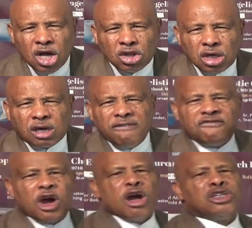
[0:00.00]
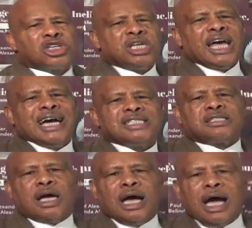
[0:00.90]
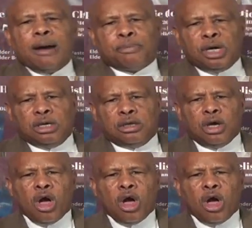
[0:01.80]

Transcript: the conversion has to happen.